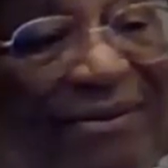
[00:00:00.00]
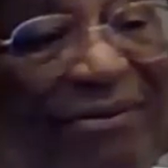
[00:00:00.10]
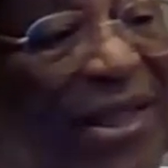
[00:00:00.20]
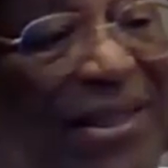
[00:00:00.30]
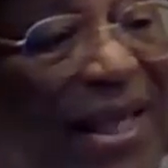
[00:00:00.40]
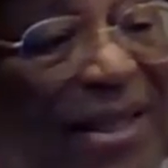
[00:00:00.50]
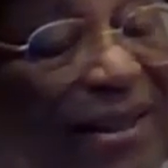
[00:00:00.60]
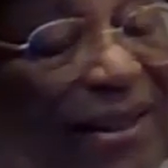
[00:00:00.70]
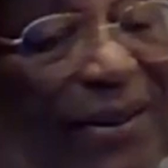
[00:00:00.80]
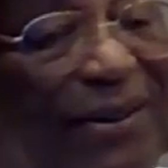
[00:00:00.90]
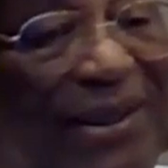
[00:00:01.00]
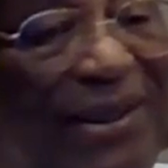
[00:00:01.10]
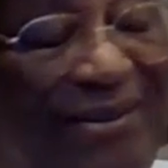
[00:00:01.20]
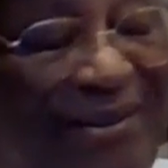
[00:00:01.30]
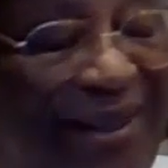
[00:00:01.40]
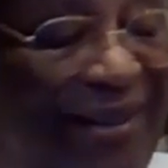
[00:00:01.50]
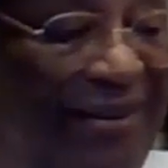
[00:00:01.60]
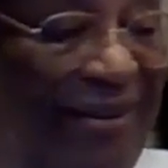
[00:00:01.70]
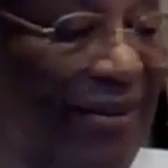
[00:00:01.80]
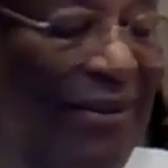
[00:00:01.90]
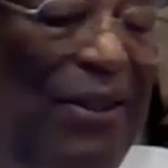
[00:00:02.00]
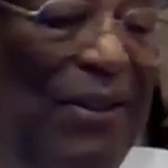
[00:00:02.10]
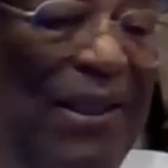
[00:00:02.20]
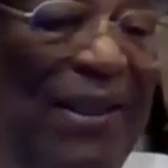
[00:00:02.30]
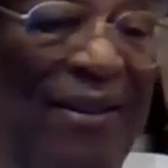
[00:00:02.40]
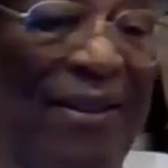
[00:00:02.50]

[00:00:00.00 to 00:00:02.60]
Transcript: Fantastic, though. Yeah, it's a good thing.